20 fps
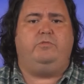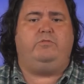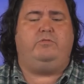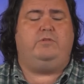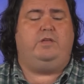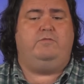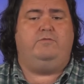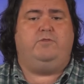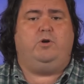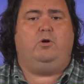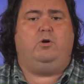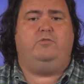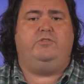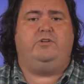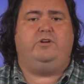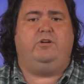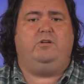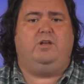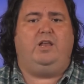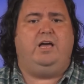making it
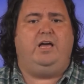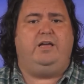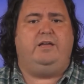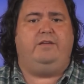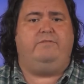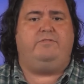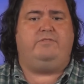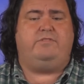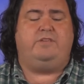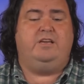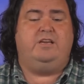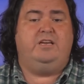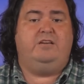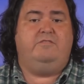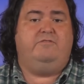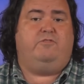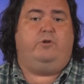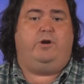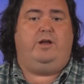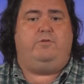past the bouncer.
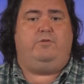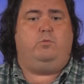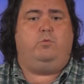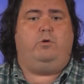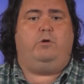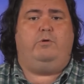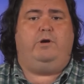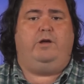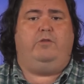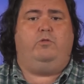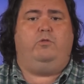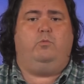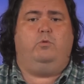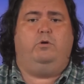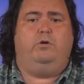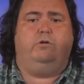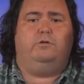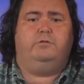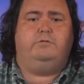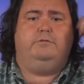Enter Sam
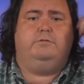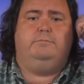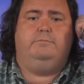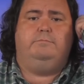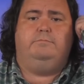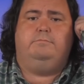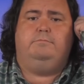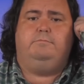Bowman, the